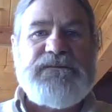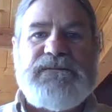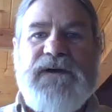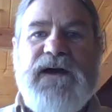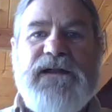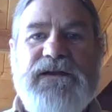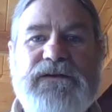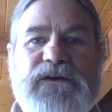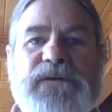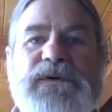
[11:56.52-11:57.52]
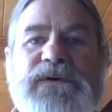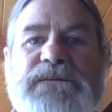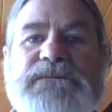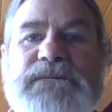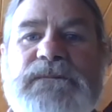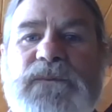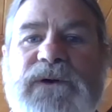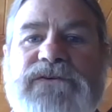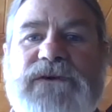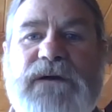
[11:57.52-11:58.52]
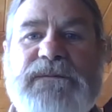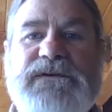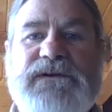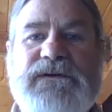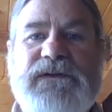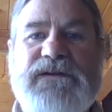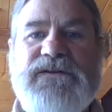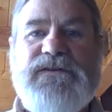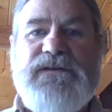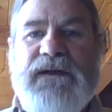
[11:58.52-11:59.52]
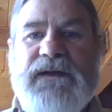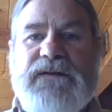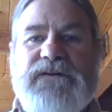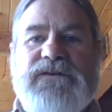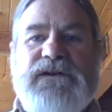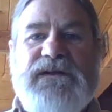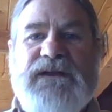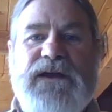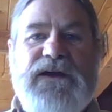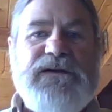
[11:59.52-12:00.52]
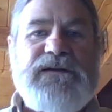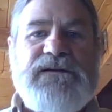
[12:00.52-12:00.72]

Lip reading: highly erodible waste rock material that's sitting there, and